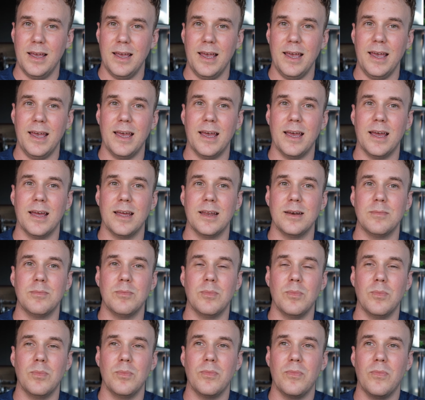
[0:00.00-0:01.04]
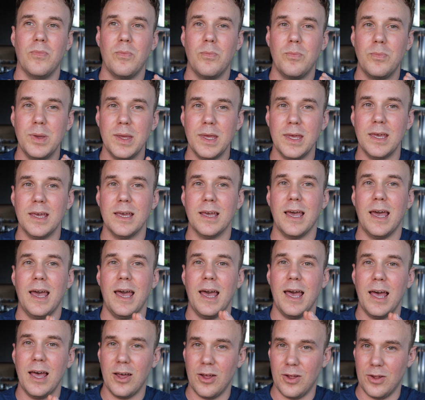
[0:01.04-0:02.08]
and being
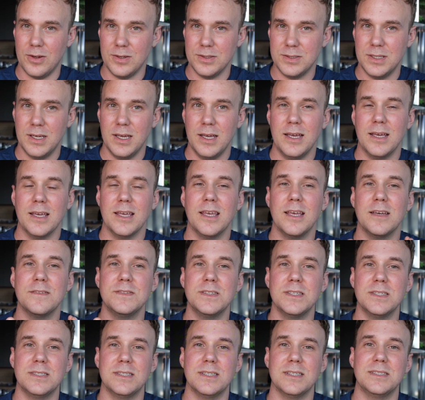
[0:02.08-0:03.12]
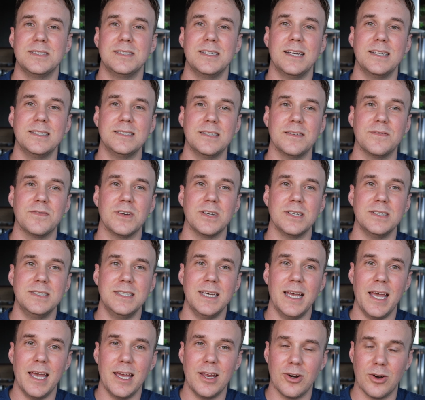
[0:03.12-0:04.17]
held gives us a sense of
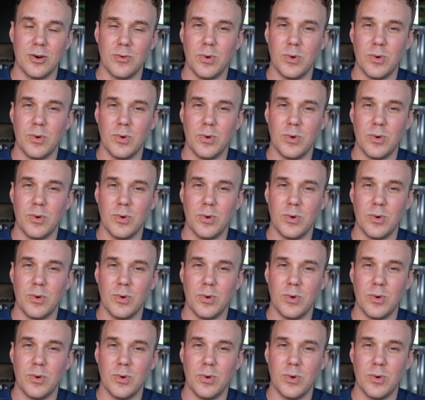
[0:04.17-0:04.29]
container,